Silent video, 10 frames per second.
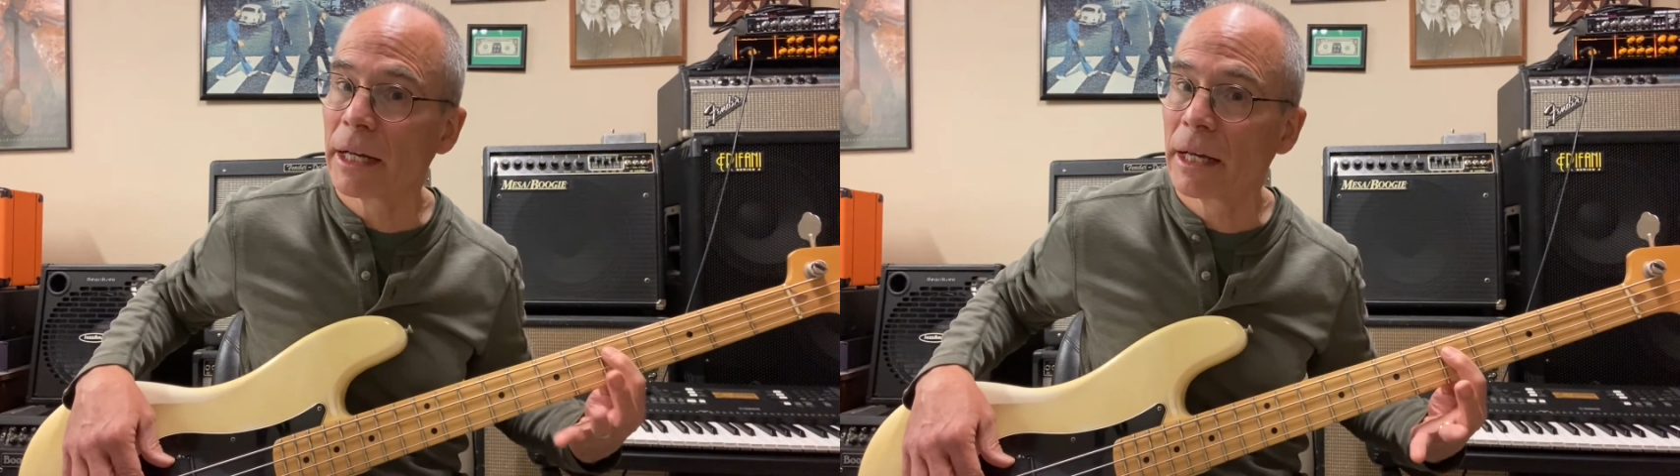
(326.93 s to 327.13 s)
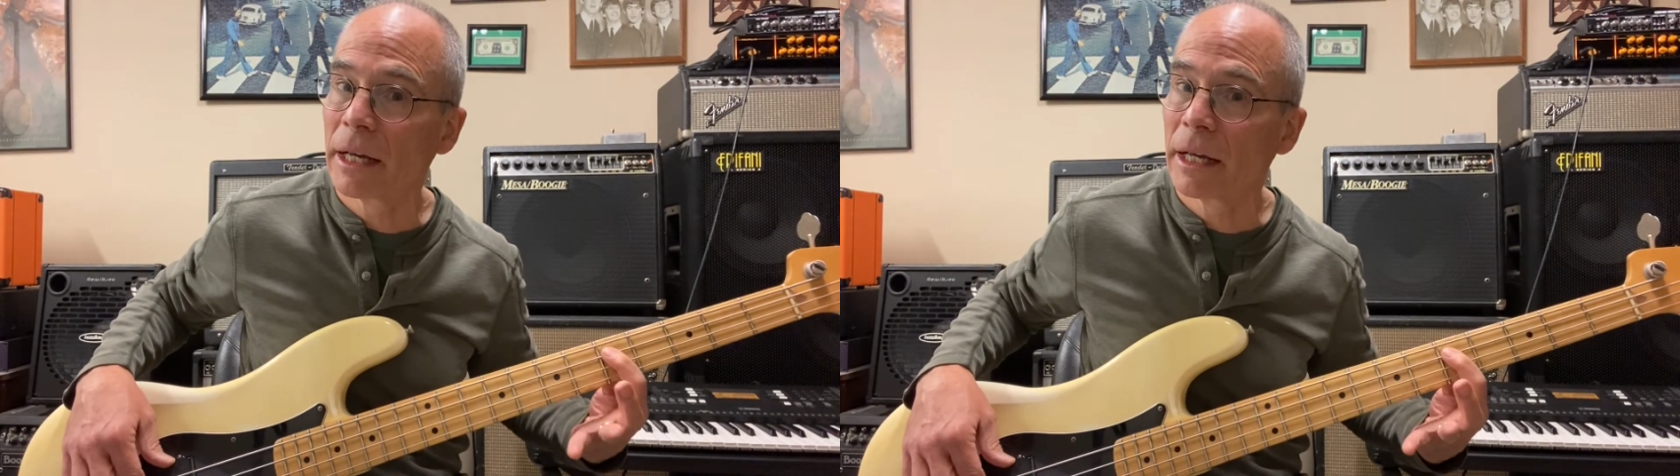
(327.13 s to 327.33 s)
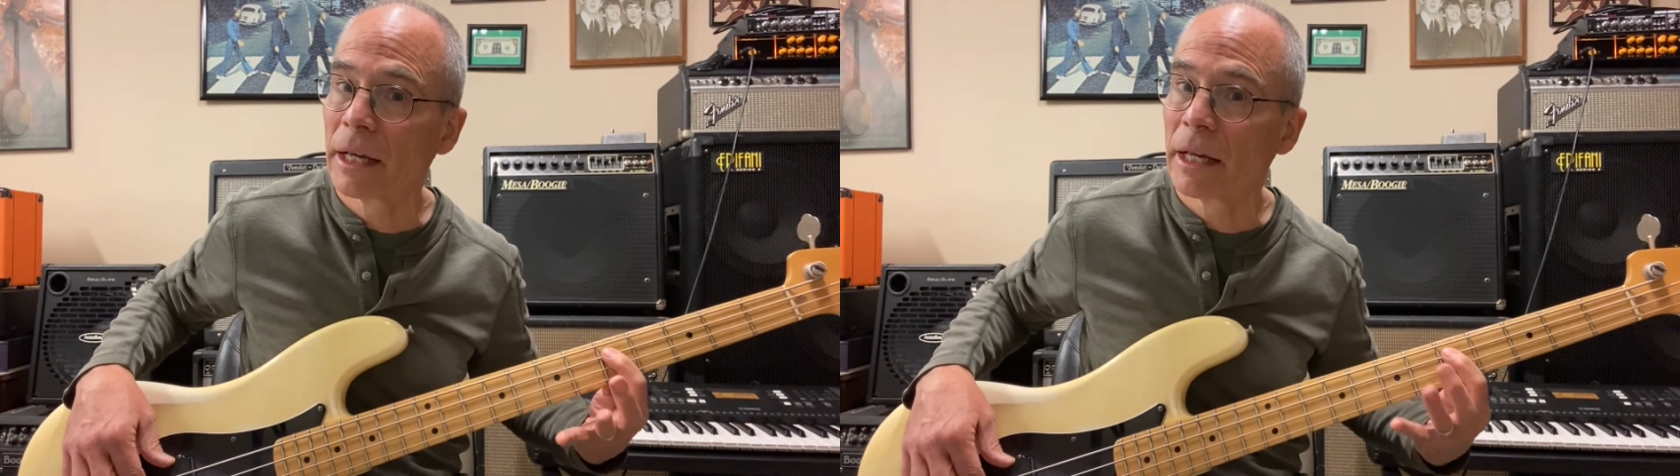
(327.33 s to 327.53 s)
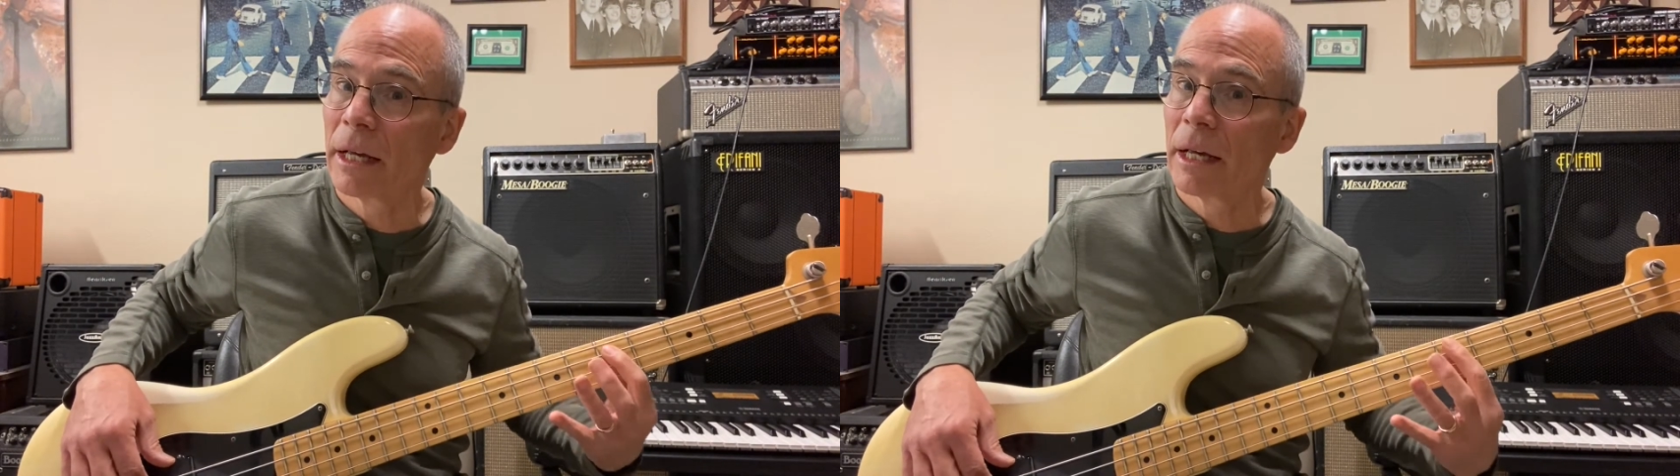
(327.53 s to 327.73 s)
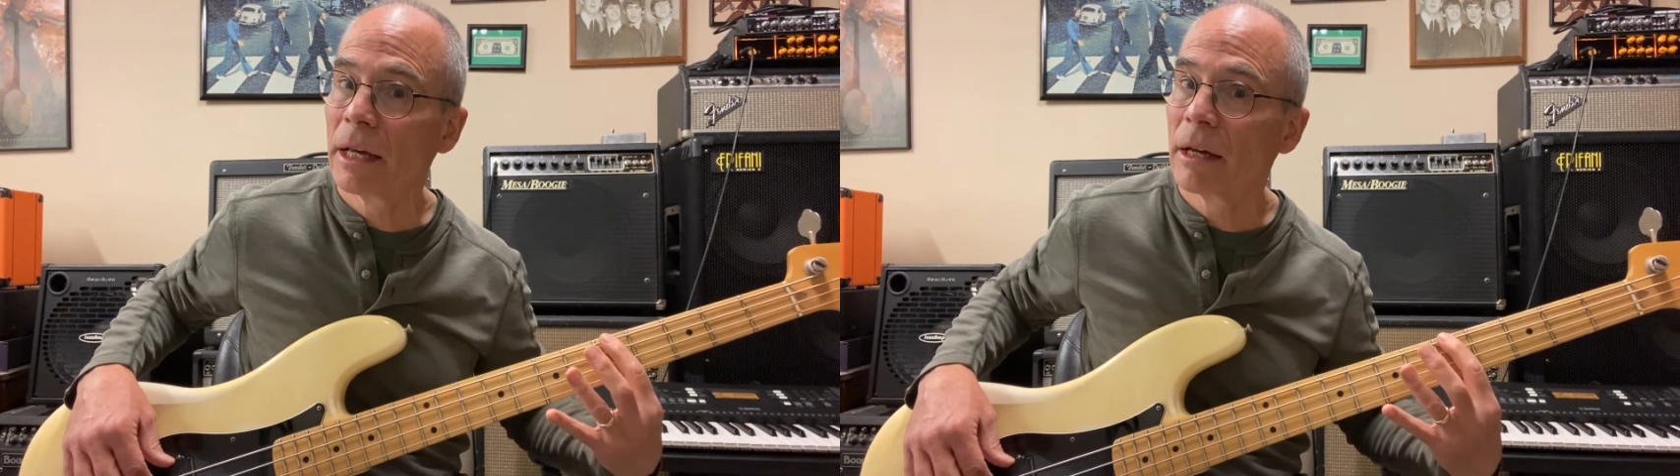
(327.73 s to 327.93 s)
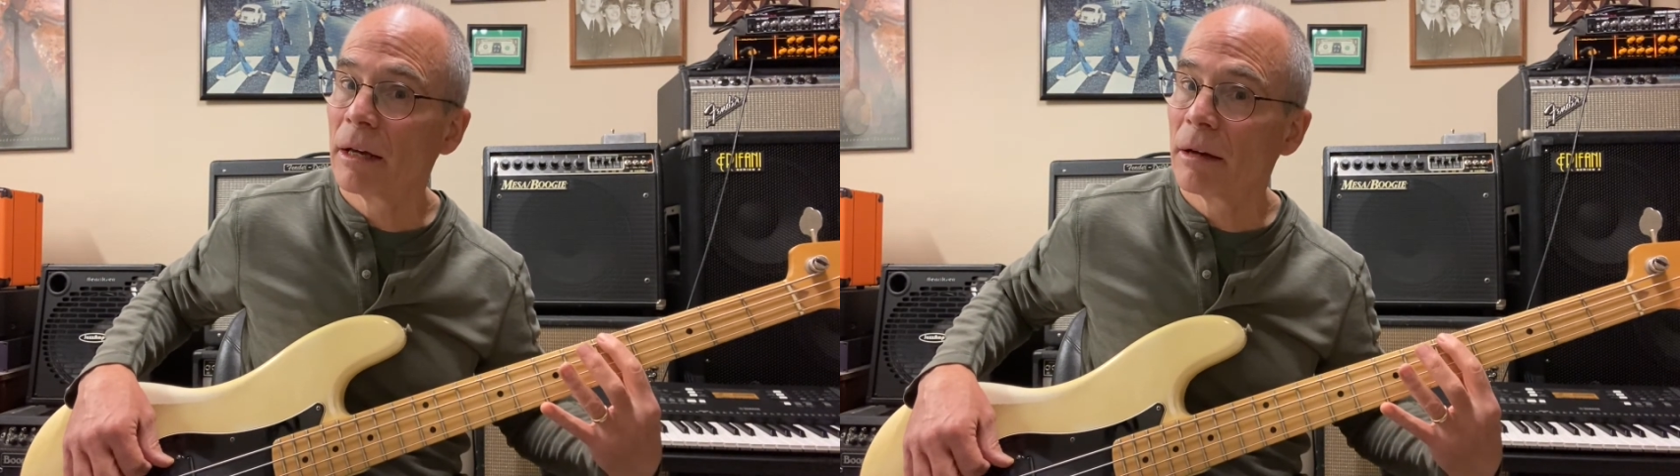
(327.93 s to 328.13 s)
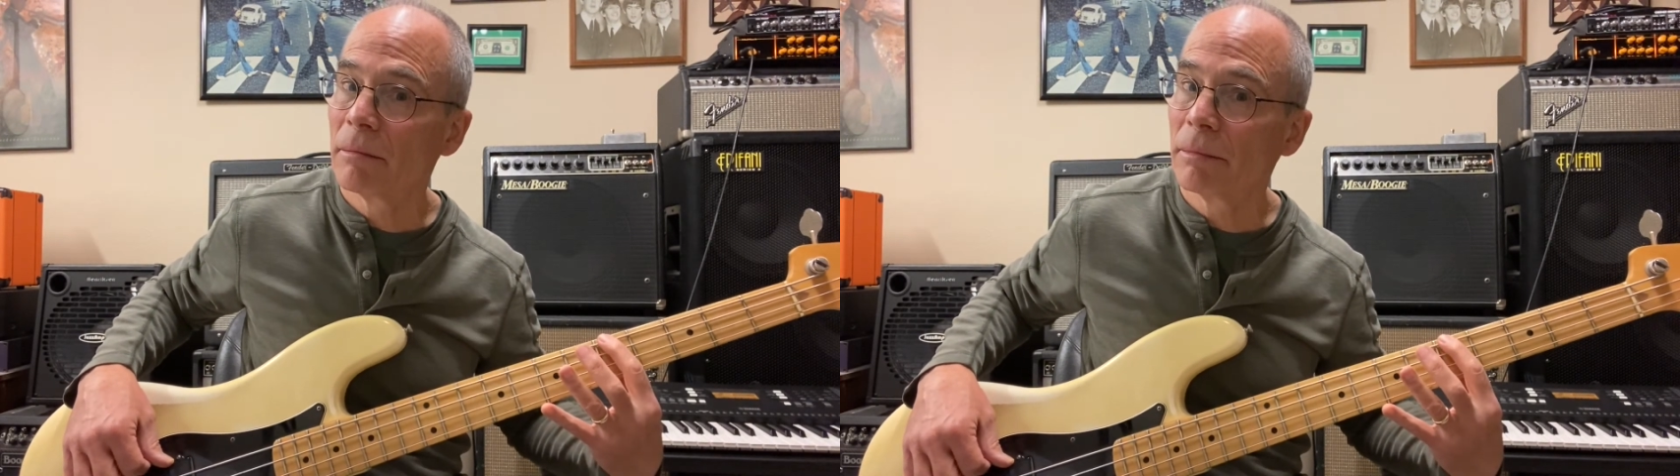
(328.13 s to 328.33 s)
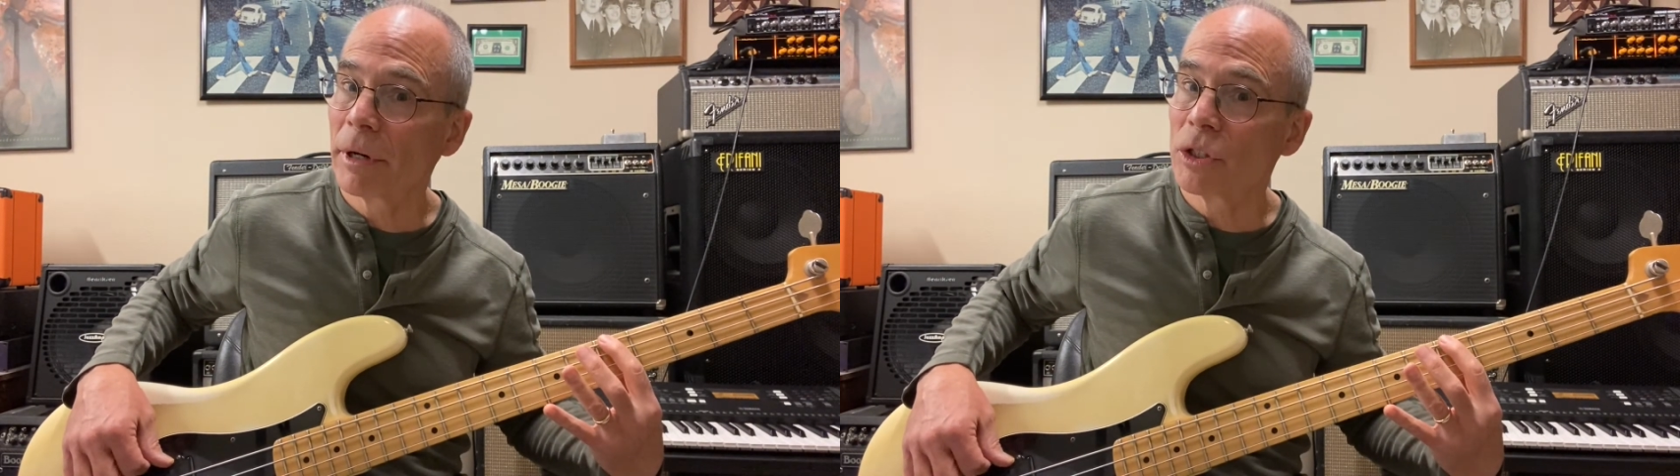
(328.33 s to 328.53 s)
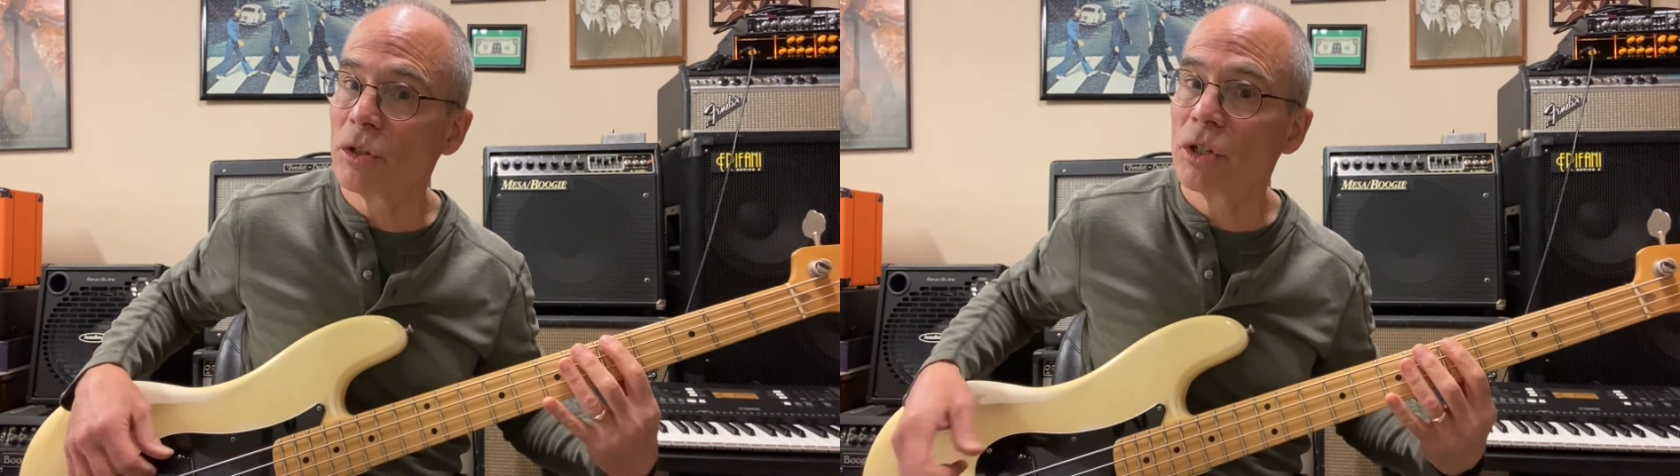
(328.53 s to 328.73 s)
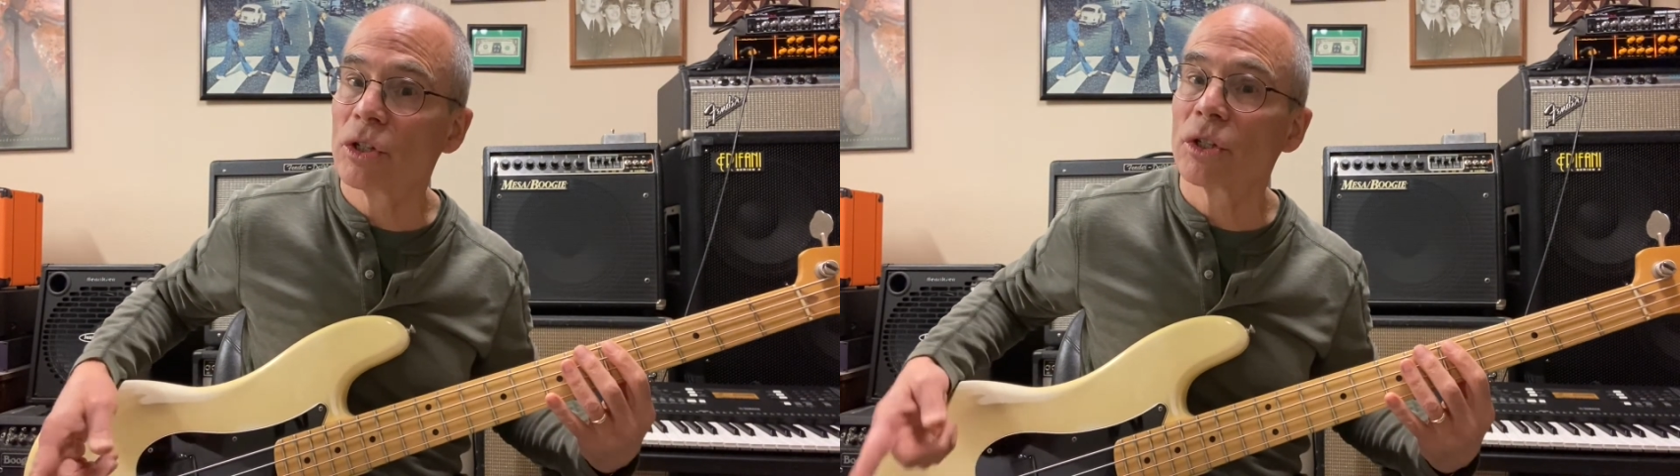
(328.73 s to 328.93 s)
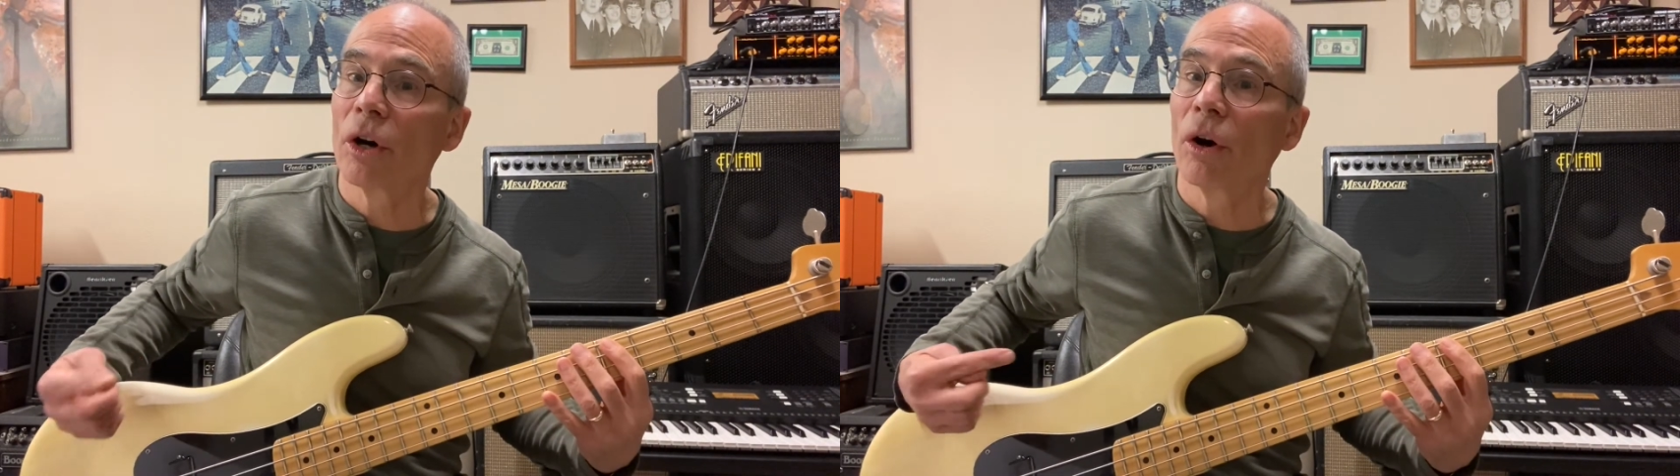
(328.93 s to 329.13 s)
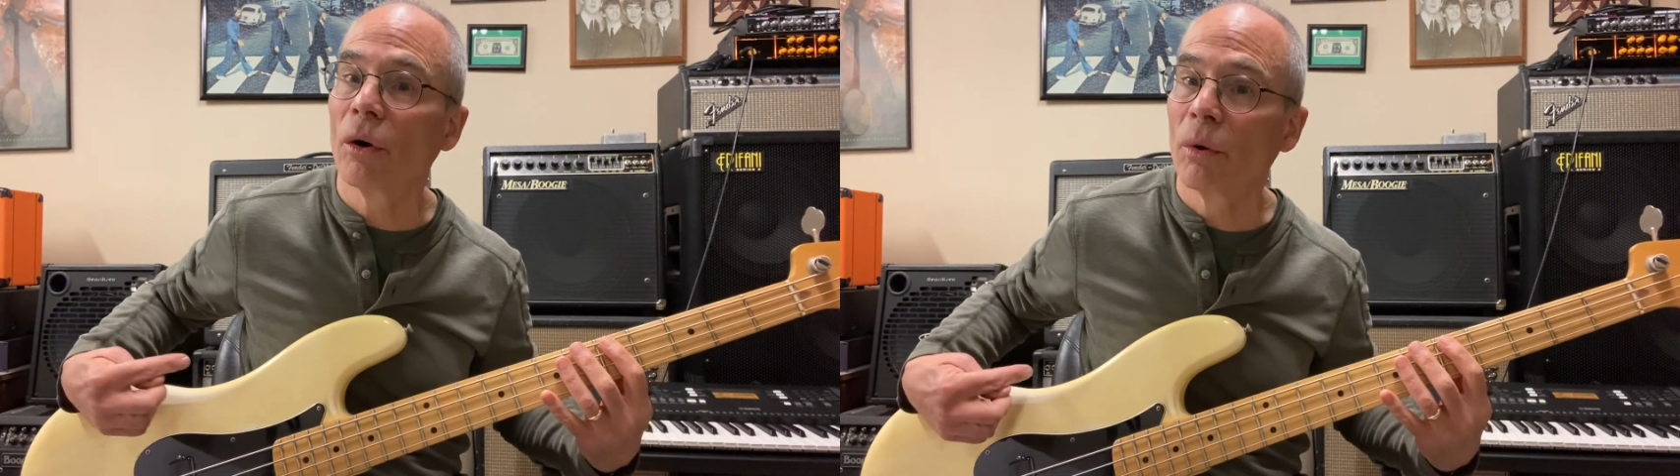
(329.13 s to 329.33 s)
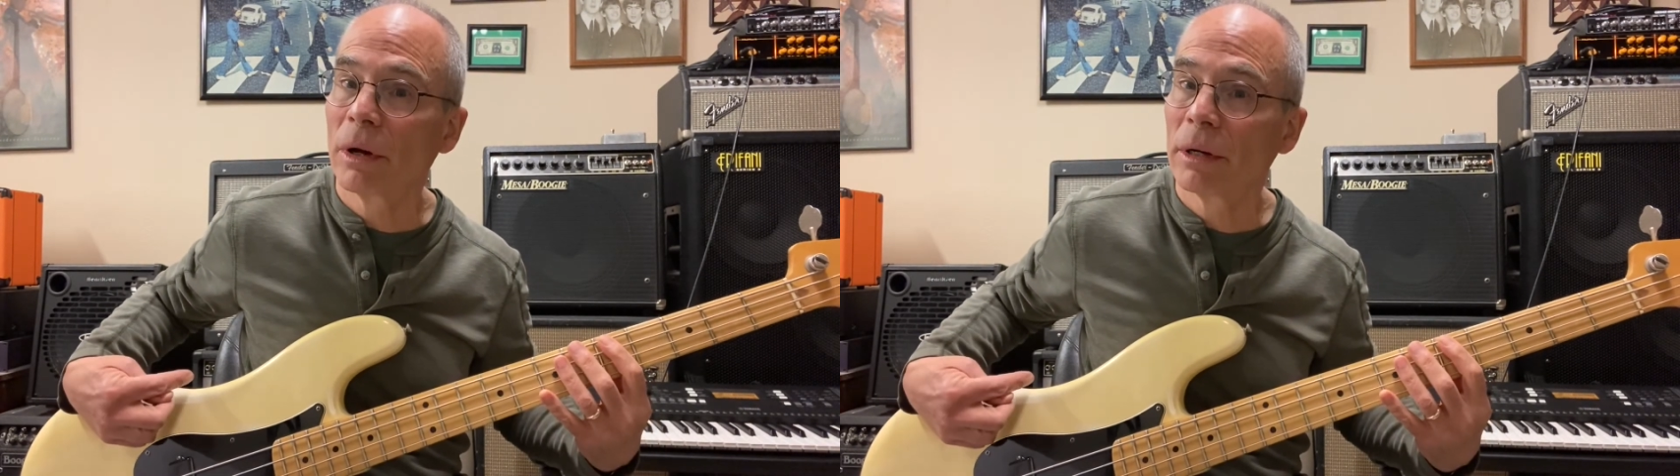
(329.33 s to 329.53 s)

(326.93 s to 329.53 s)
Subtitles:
but you just go